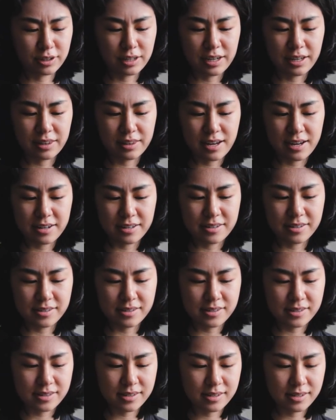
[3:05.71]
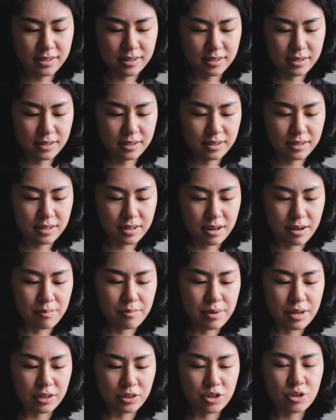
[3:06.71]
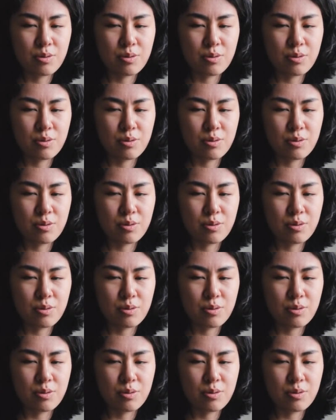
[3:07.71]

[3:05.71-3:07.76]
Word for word: Like that is a myth.